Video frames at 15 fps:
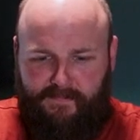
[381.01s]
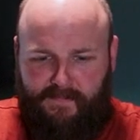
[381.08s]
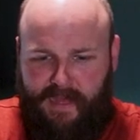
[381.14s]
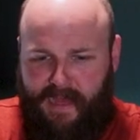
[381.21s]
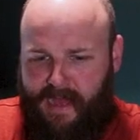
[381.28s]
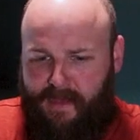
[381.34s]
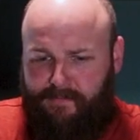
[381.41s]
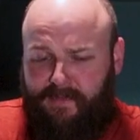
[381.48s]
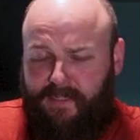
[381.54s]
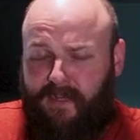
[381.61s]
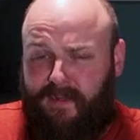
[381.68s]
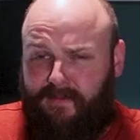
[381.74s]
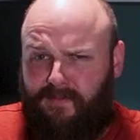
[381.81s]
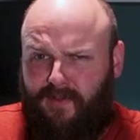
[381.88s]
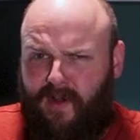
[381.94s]
yeah, happy
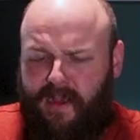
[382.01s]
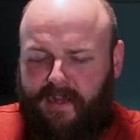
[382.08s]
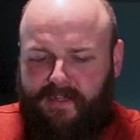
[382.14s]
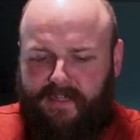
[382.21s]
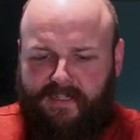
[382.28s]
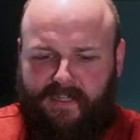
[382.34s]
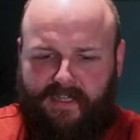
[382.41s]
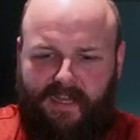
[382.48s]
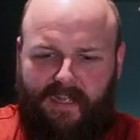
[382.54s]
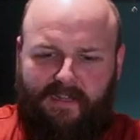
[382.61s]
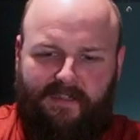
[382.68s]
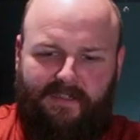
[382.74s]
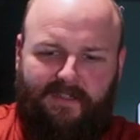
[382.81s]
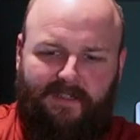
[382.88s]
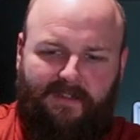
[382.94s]
that I'm trying this
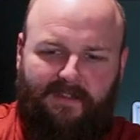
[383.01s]
again.